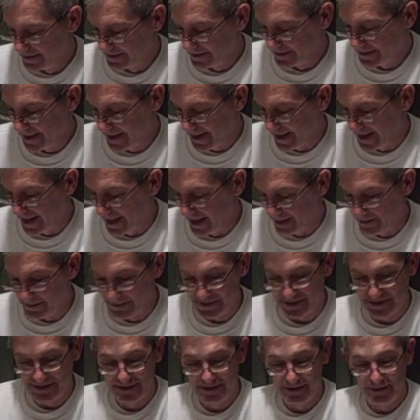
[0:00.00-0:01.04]

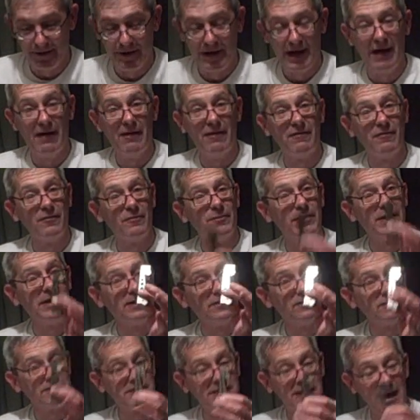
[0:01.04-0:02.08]
times however
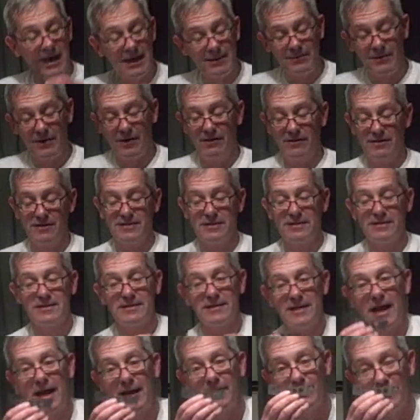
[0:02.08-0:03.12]
big your sine bar is. And
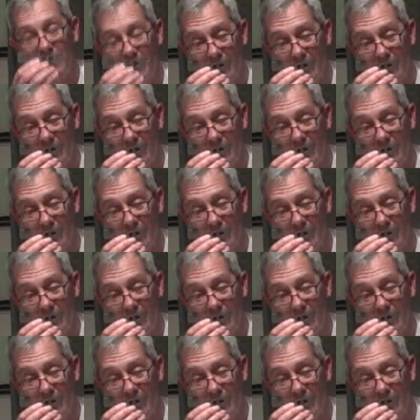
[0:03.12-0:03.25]
sine